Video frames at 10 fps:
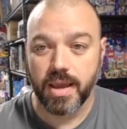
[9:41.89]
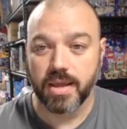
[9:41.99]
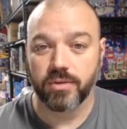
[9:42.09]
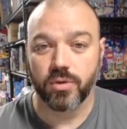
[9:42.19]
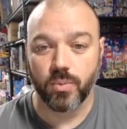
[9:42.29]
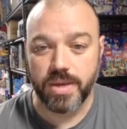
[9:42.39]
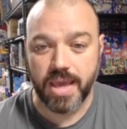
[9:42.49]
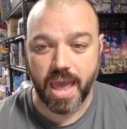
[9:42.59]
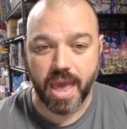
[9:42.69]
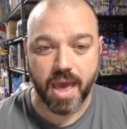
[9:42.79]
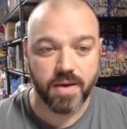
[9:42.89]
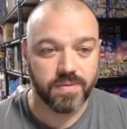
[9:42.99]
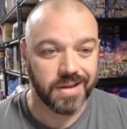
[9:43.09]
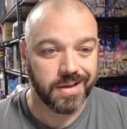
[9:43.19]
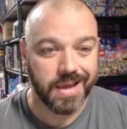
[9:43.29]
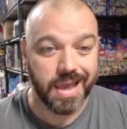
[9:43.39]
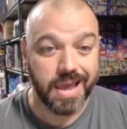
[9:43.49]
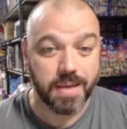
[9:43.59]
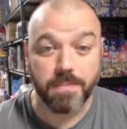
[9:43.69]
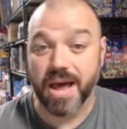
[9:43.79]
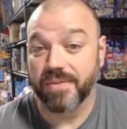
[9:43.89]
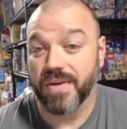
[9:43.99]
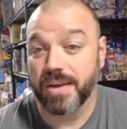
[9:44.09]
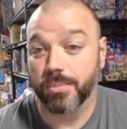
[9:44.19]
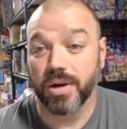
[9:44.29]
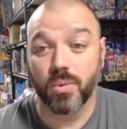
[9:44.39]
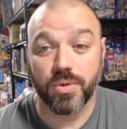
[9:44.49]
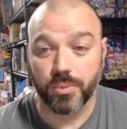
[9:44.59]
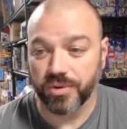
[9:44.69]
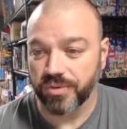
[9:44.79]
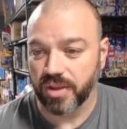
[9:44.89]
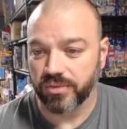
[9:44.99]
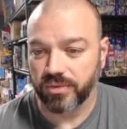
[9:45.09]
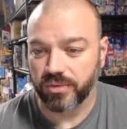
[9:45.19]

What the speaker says: And so we have a modified brick with recessed